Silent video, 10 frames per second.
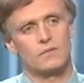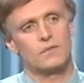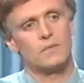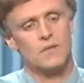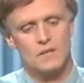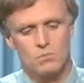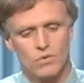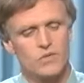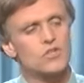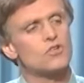because they
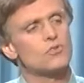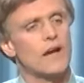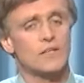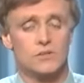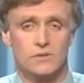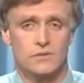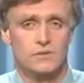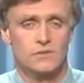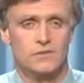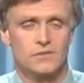need more
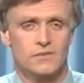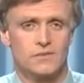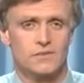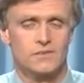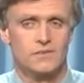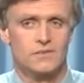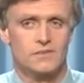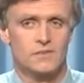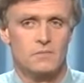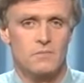of this
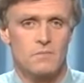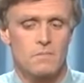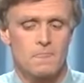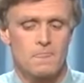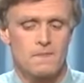contraction.